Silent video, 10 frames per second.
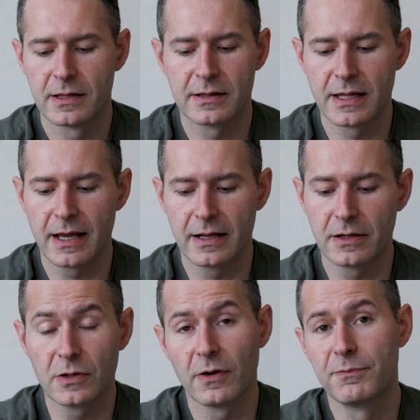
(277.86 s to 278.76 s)

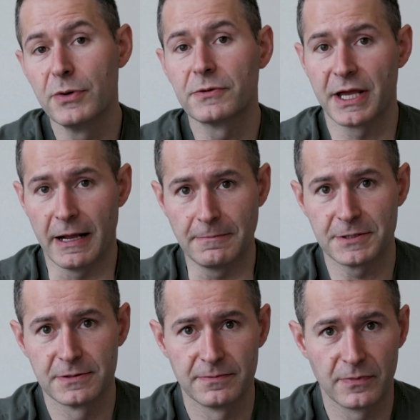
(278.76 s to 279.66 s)
that you have boot
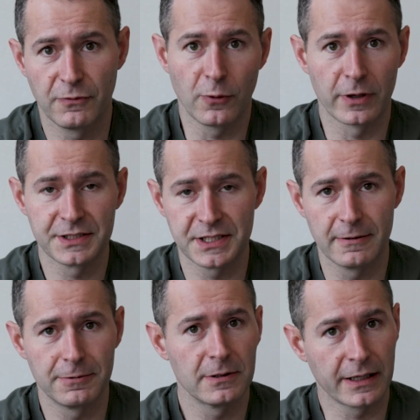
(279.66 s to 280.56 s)
camps. For
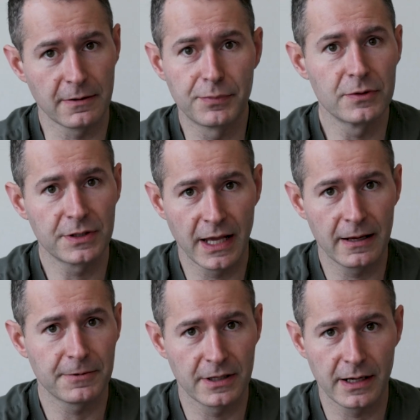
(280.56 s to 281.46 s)
example, like a boot
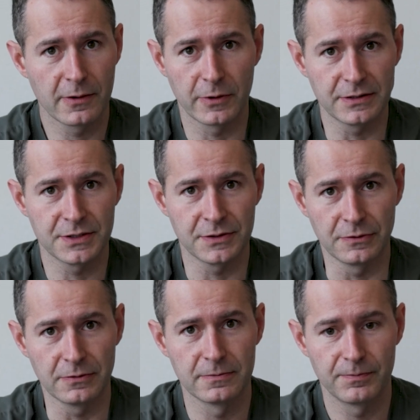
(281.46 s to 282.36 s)
camp that I went
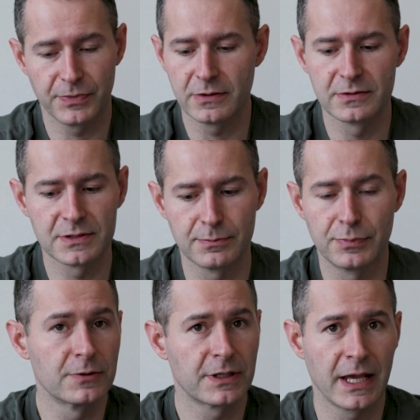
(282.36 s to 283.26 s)
to. Those
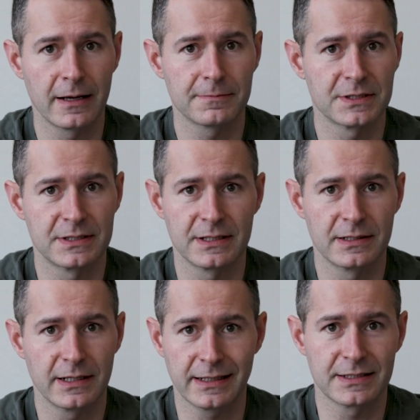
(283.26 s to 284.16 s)
boot camps
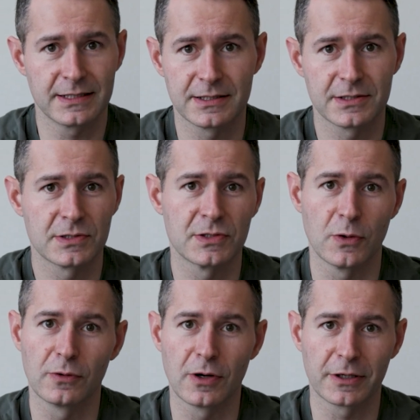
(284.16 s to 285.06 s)
didn't exist
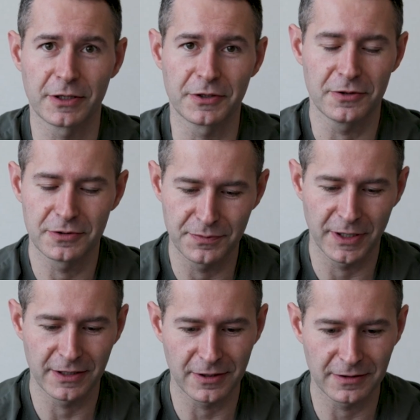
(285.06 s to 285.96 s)
so long ago,
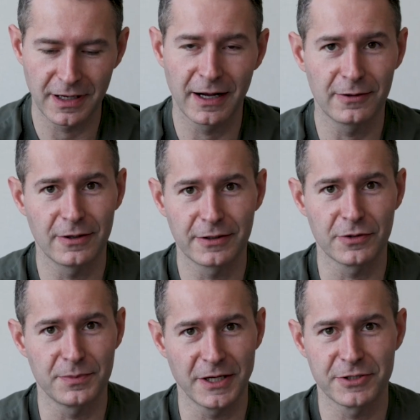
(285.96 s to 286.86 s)
depending on how long
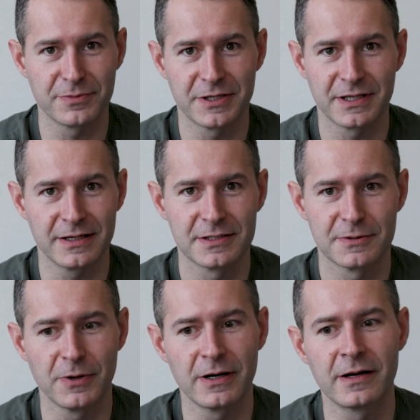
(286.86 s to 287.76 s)
your measurement
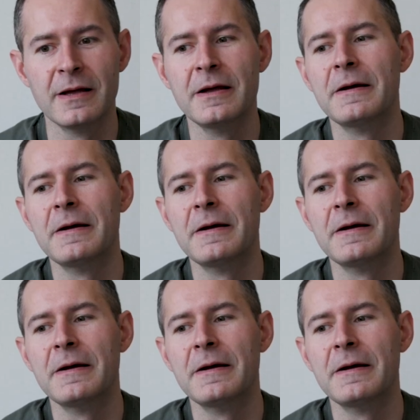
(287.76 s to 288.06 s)
is, but